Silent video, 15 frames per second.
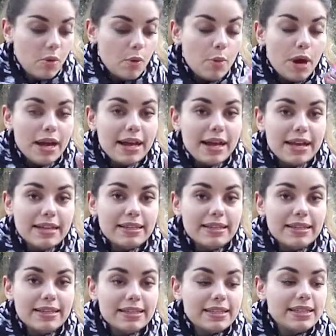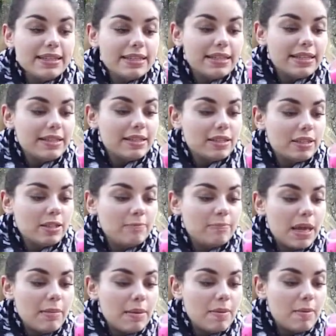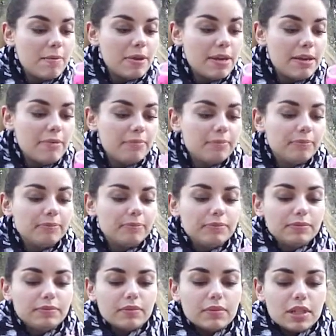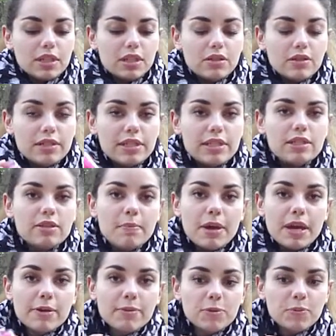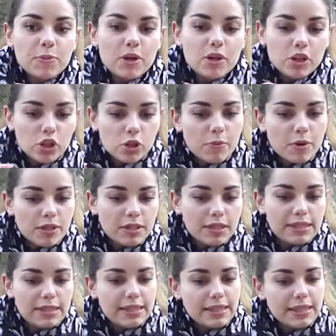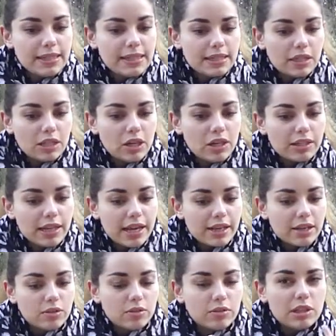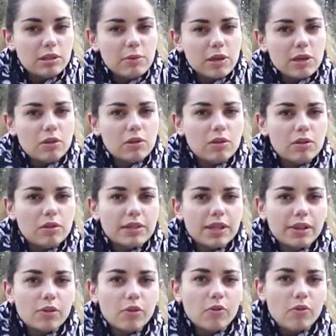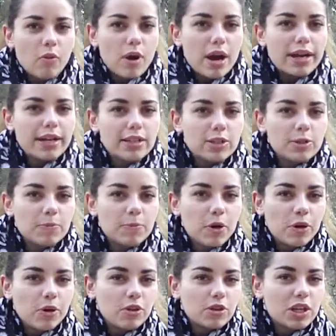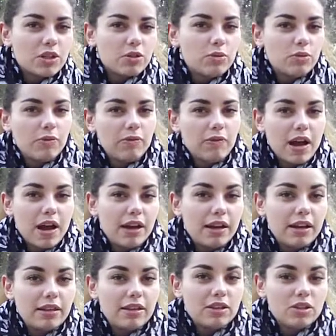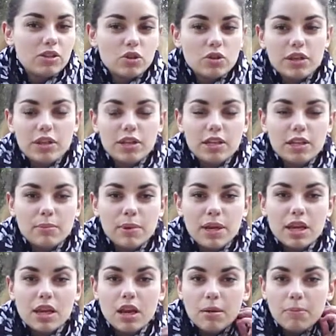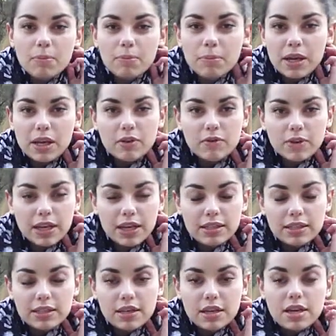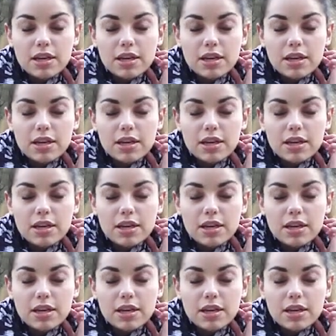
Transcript: what is this little baby puppy? So this is a makeup sponge, but this is not like the typical kind of white sponge that you find usually in makeup kind of kit.